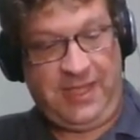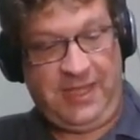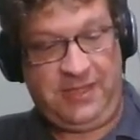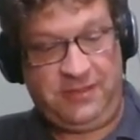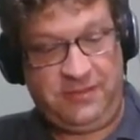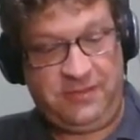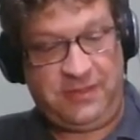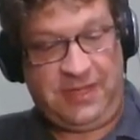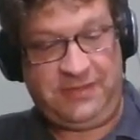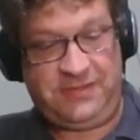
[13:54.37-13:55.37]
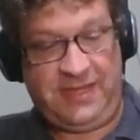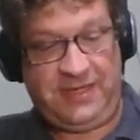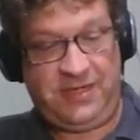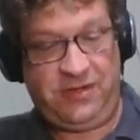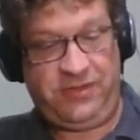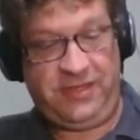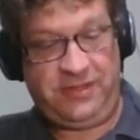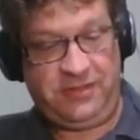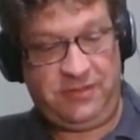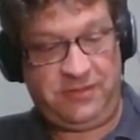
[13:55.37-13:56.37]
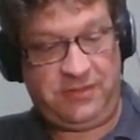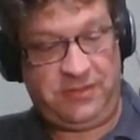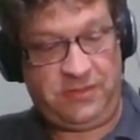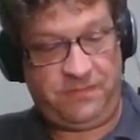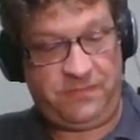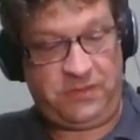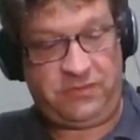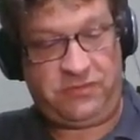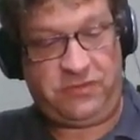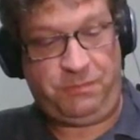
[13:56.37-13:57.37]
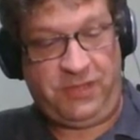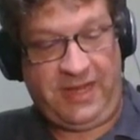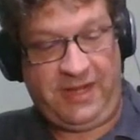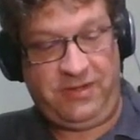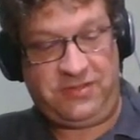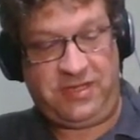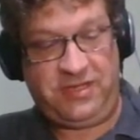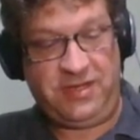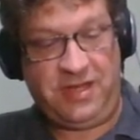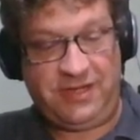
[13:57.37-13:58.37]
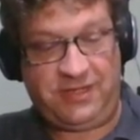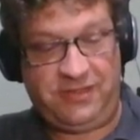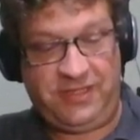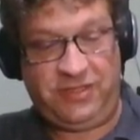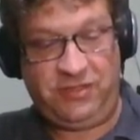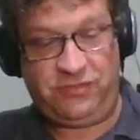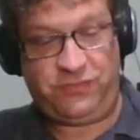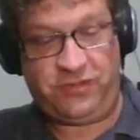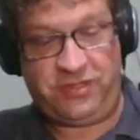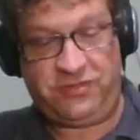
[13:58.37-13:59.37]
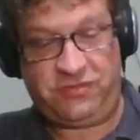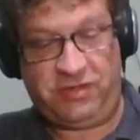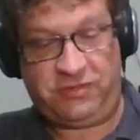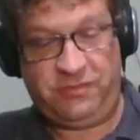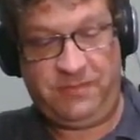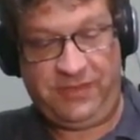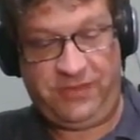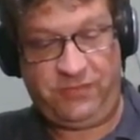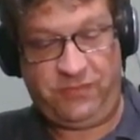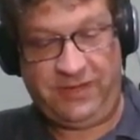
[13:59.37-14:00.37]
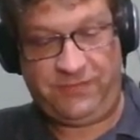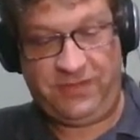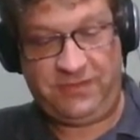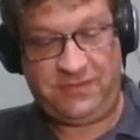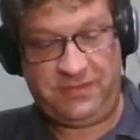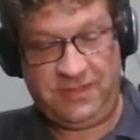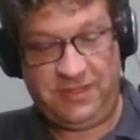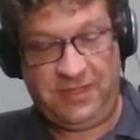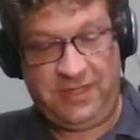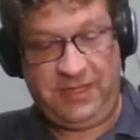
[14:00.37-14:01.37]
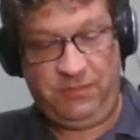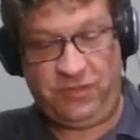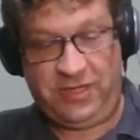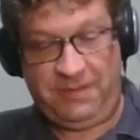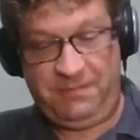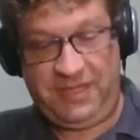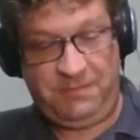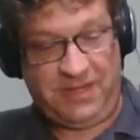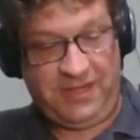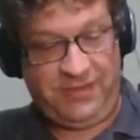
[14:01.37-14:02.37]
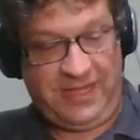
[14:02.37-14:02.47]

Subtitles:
And I say here that supplier is canonically used for constructor method reference. And what I mean by